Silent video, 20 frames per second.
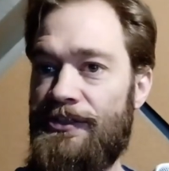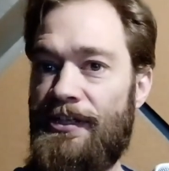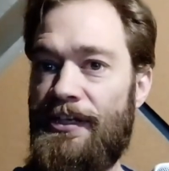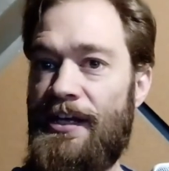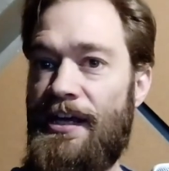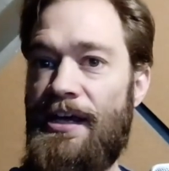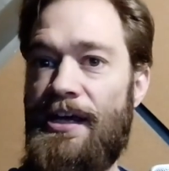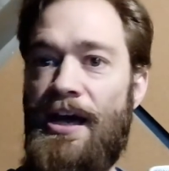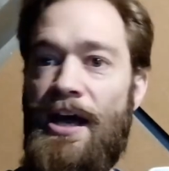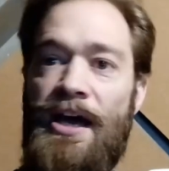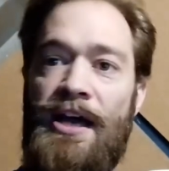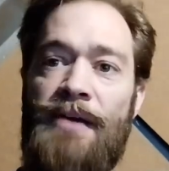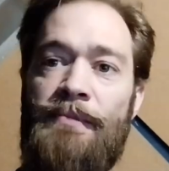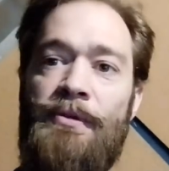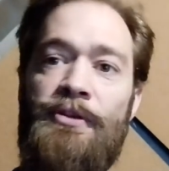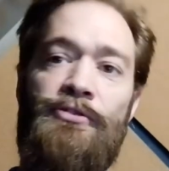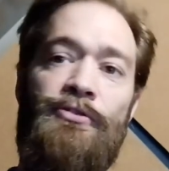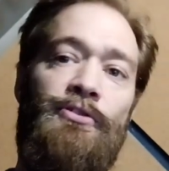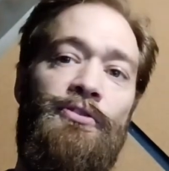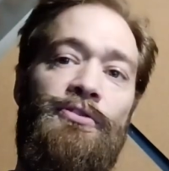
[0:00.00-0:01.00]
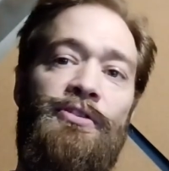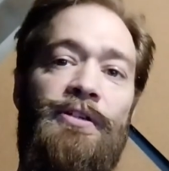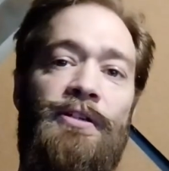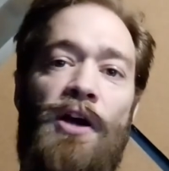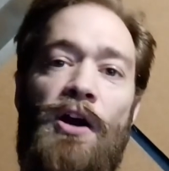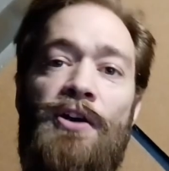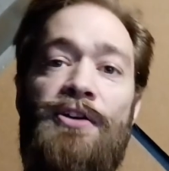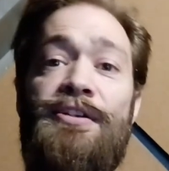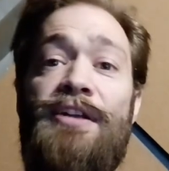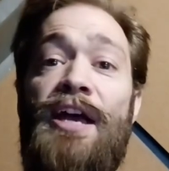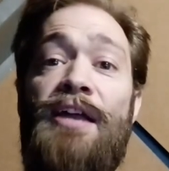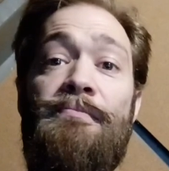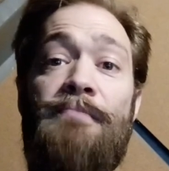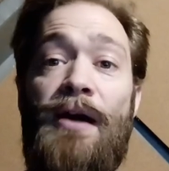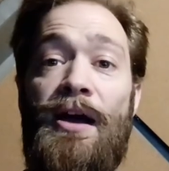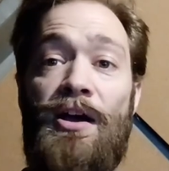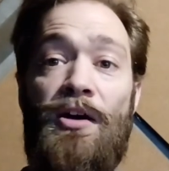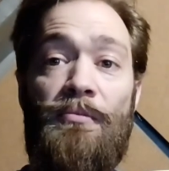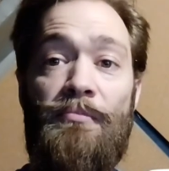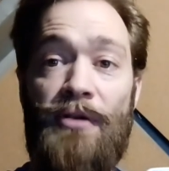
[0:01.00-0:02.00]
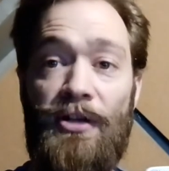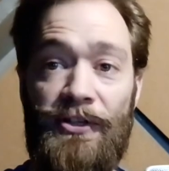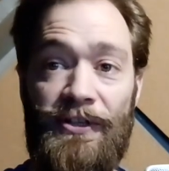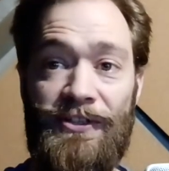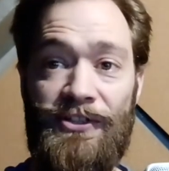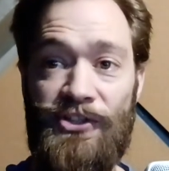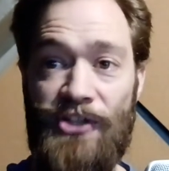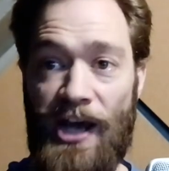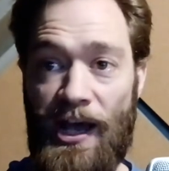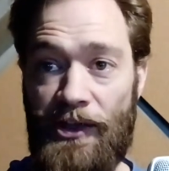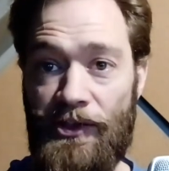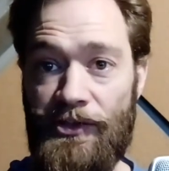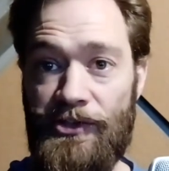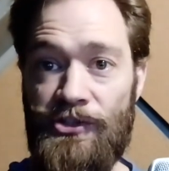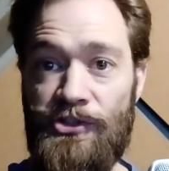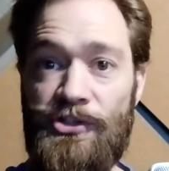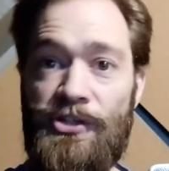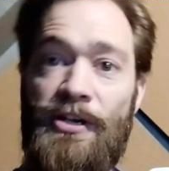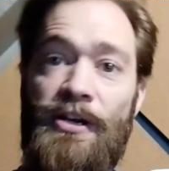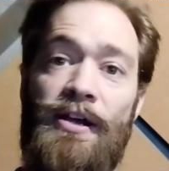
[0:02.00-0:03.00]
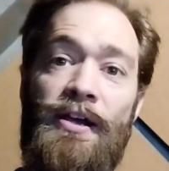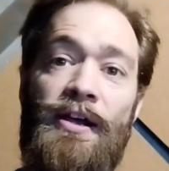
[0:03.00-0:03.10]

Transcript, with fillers: Today I am introducing our 10 mile building challenge